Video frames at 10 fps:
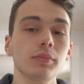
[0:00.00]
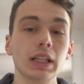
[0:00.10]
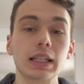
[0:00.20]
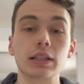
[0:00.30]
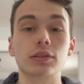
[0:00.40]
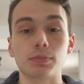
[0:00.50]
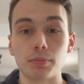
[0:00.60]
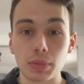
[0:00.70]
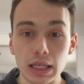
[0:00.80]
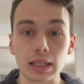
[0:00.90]
And it's
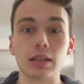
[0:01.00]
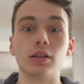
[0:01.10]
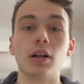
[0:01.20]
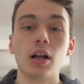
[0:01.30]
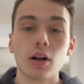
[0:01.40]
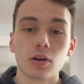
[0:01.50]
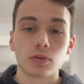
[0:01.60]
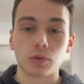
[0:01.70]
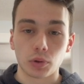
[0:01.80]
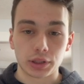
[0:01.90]
made
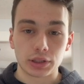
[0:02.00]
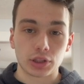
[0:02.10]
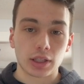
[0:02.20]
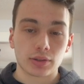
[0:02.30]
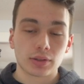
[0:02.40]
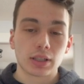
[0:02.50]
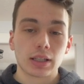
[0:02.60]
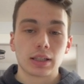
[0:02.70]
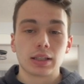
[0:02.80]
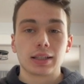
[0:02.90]
for DJs.
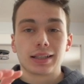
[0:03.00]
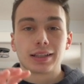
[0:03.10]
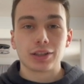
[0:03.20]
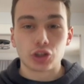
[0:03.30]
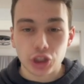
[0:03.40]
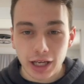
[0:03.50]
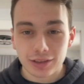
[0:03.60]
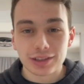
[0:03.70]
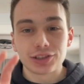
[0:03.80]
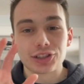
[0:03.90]
The
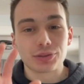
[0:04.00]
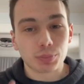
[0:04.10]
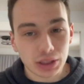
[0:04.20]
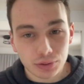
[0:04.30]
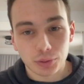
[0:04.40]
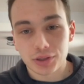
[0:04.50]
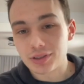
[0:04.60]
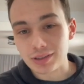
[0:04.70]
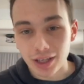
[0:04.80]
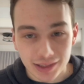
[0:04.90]
challenge is
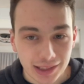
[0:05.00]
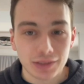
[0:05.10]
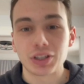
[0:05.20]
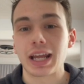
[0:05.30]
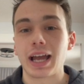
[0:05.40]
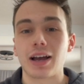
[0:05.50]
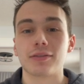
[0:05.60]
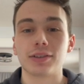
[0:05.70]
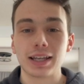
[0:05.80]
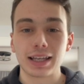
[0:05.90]
BeatSource doesn't even
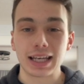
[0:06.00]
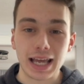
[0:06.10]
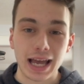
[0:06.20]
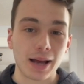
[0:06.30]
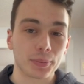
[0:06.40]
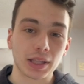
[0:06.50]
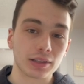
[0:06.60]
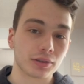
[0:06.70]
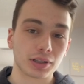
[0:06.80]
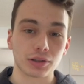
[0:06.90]
have an app that
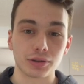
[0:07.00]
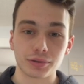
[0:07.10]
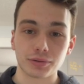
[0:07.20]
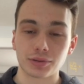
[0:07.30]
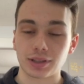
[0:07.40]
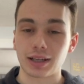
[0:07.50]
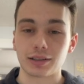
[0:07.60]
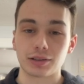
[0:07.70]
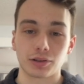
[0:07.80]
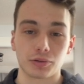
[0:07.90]
you can use.
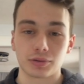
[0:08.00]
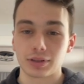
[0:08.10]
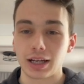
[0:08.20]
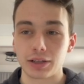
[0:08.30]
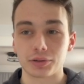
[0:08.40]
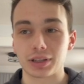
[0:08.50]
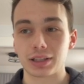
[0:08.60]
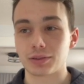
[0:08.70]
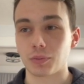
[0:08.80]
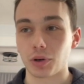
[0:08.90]
You know, I don't think
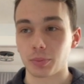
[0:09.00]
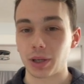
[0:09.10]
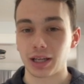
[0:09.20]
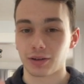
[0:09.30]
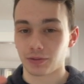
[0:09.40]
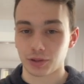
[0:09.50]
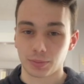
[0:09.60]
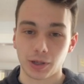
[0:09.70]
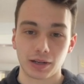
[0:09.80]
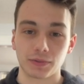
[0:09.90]
it's worth paying for
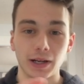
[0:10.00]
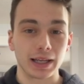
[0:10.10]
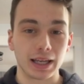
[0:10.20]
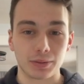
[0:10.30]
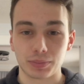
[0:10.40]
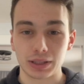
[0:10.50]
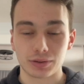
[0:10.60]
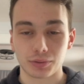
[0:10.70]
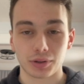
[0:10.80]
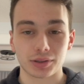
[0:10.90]
Spotify and
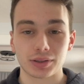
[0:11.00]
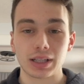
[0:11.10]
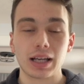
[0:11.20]
BeatSource.